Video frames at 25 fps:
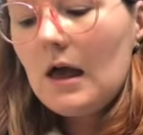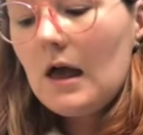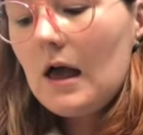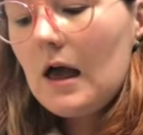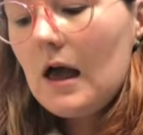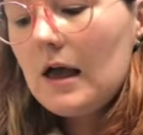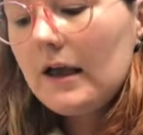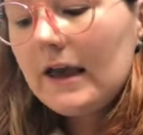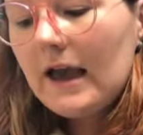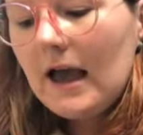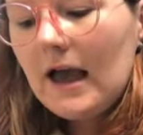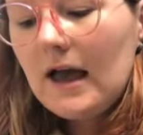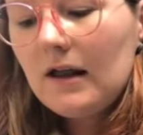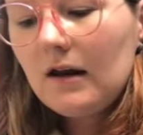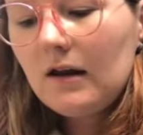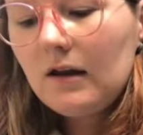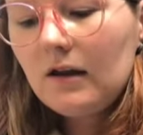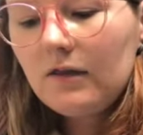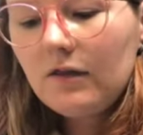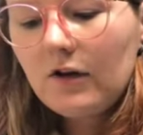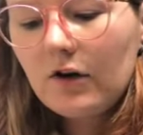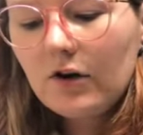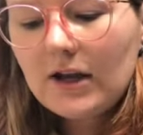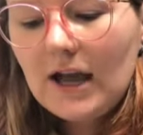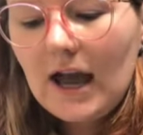
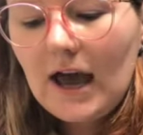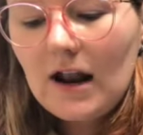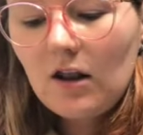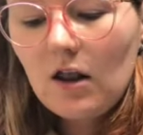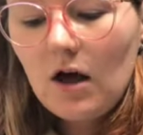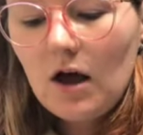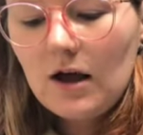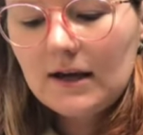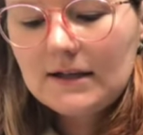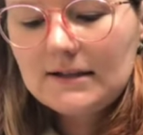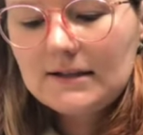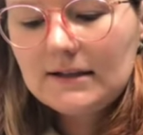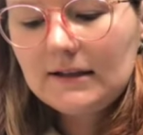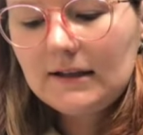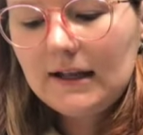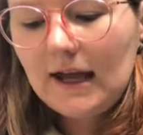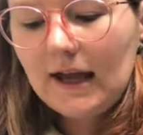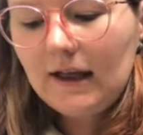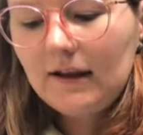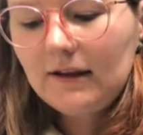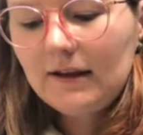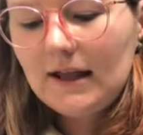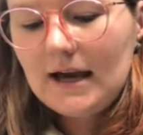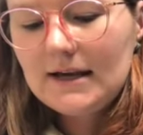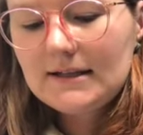Again, their catalog is
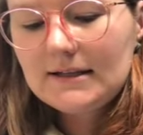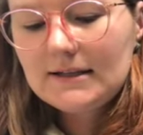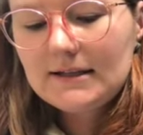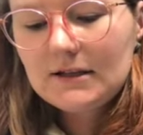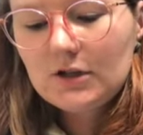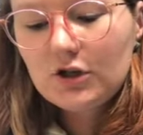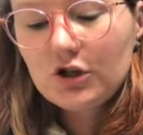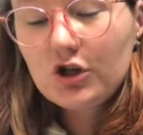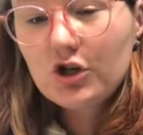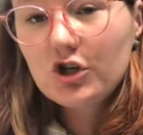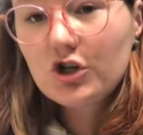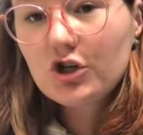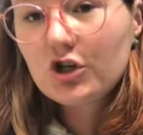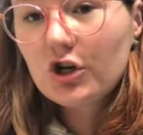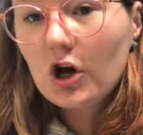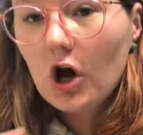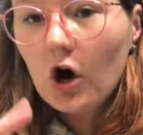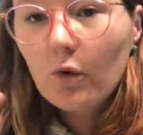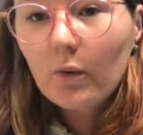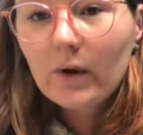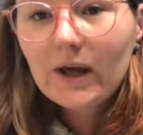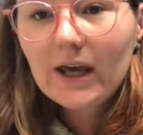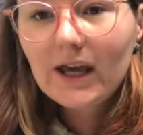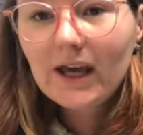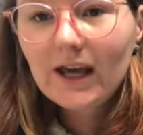like less
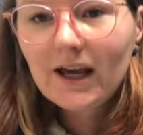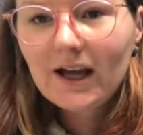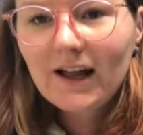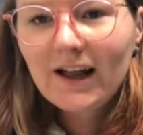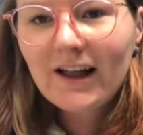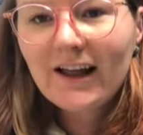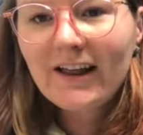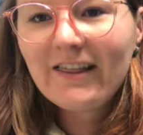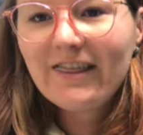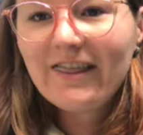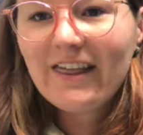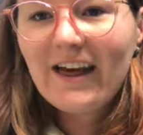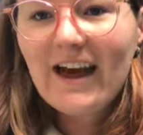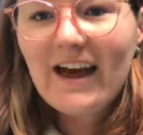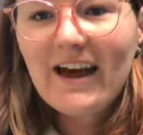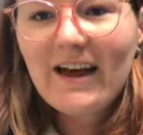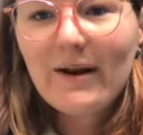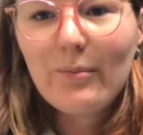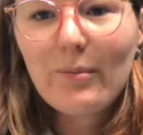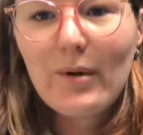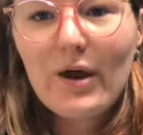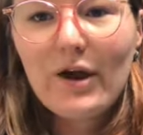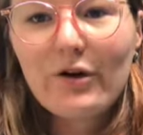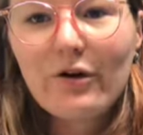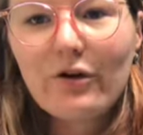showy
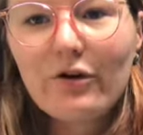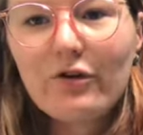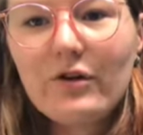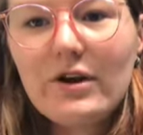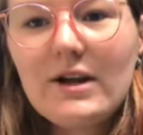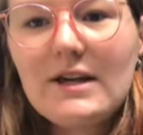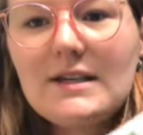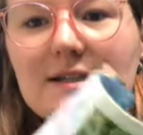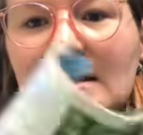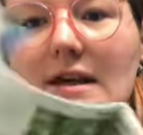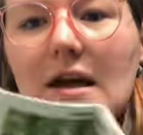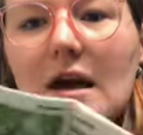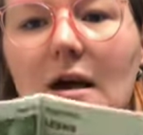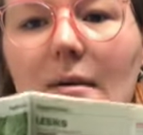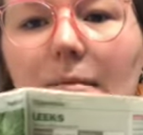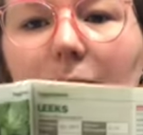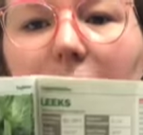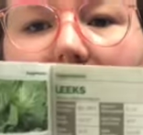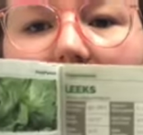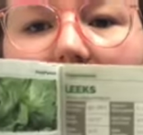than Baker Creek's, but